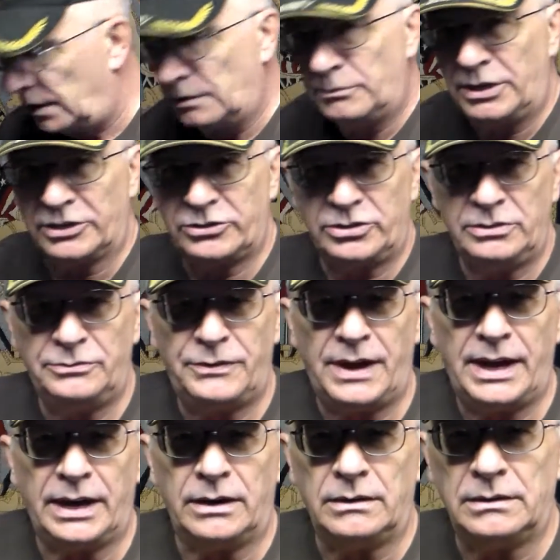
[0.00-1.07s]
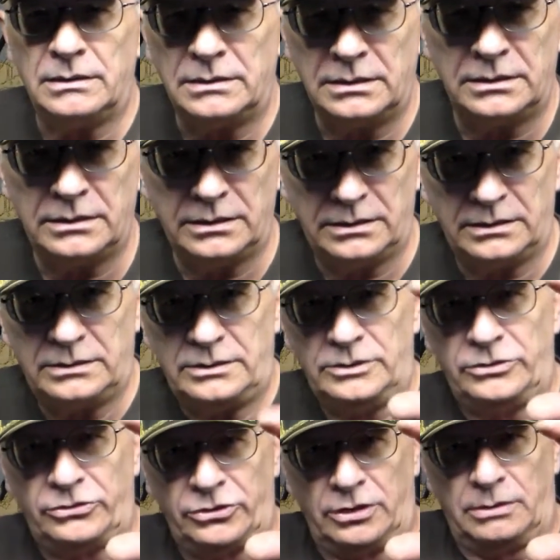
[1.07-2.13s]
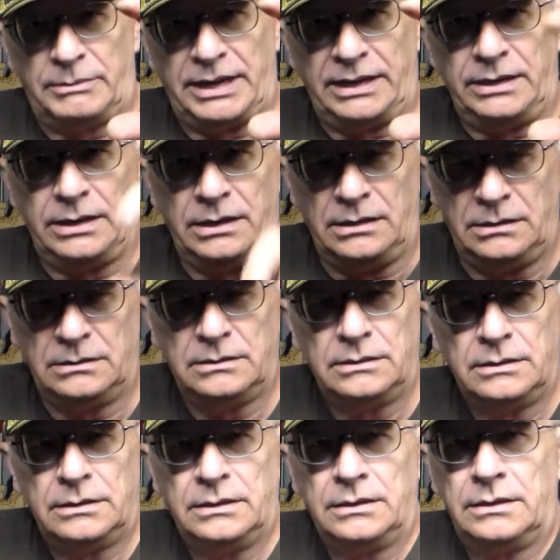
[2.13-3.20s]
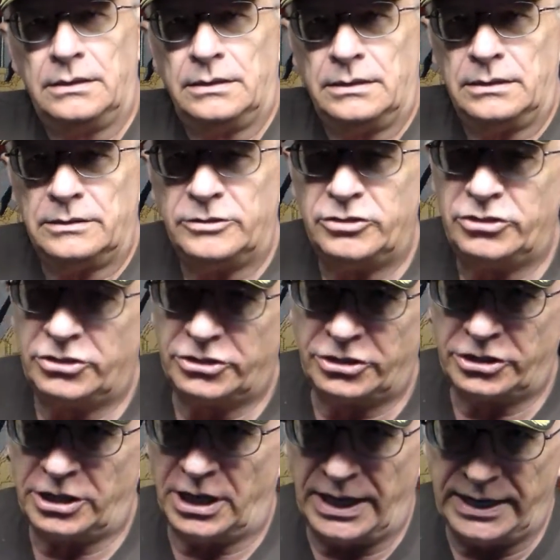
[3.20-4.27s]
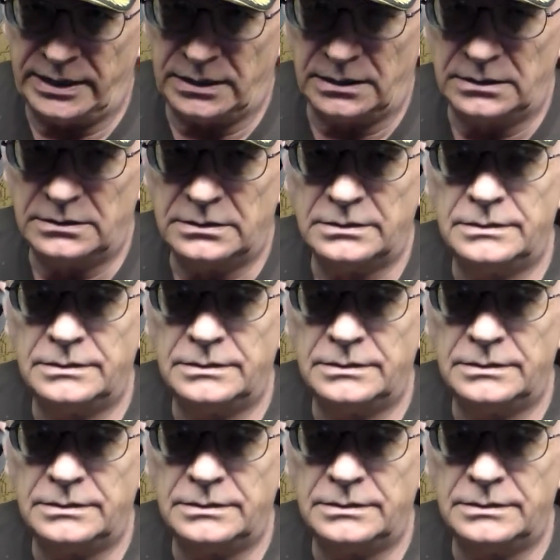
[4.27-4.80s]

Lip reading: Combustion fire. You saw my little China